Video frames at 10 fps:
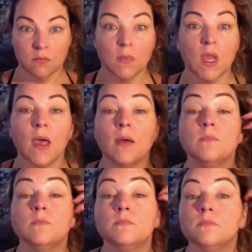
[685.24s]
Okay.
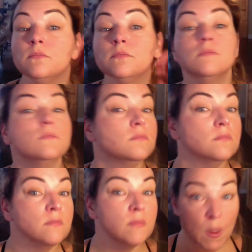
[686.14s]

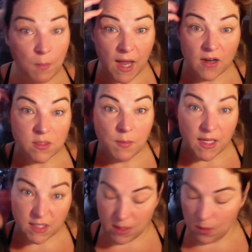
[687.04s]
My hair's a
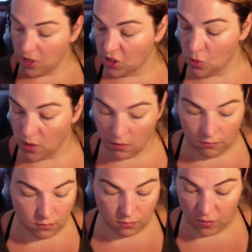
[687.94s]
mess because I'm going to do
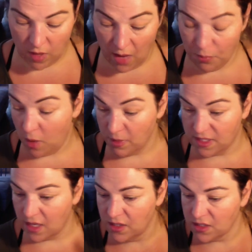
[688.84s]
I probably
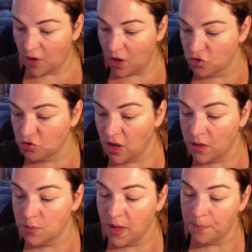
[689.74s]
said this 100
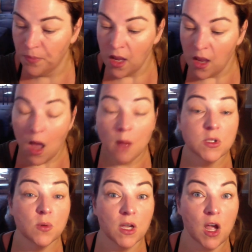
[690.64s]
times, but I'm
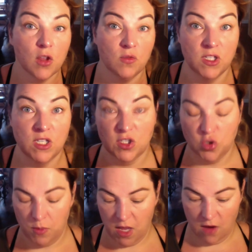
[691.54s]
doing a color retouch
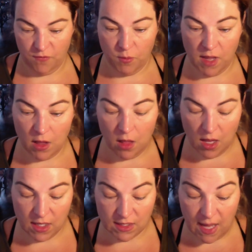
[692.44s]
on my hair for my
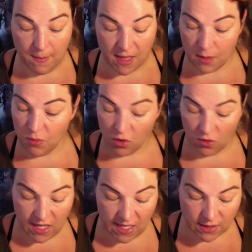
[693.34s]
clients. I made them little
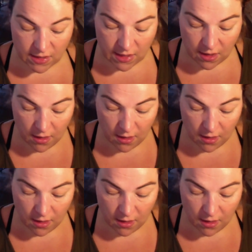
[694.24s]
kits.